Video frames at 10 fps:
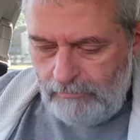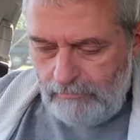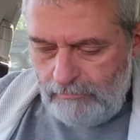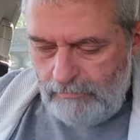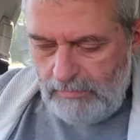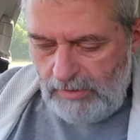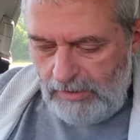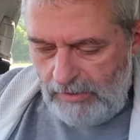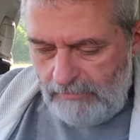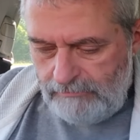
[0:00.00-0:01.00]

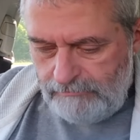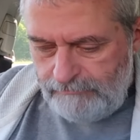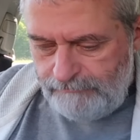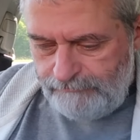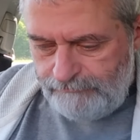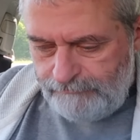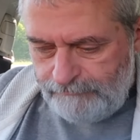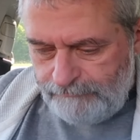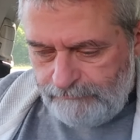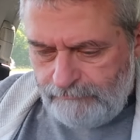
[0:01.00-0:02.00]

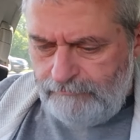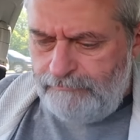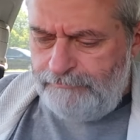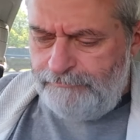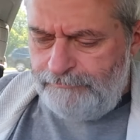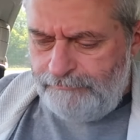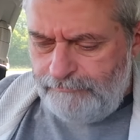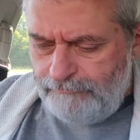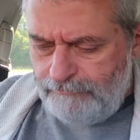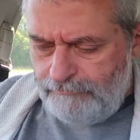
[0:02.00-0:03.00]

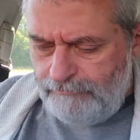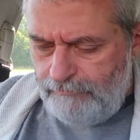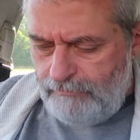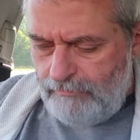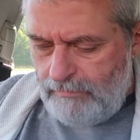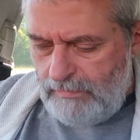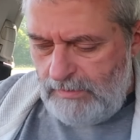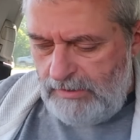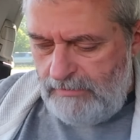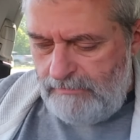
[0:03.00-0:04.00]

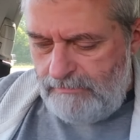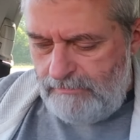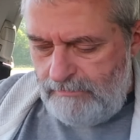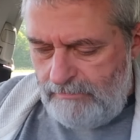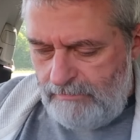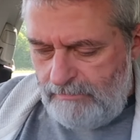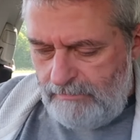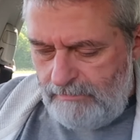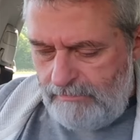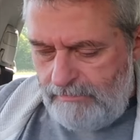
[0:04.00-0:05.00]

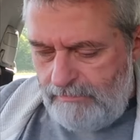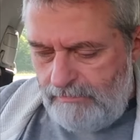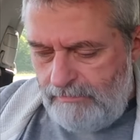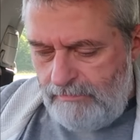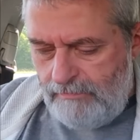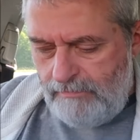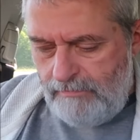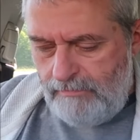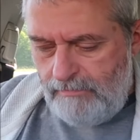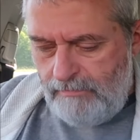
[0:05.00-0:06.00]

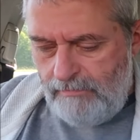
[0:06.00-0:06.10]
[no speech]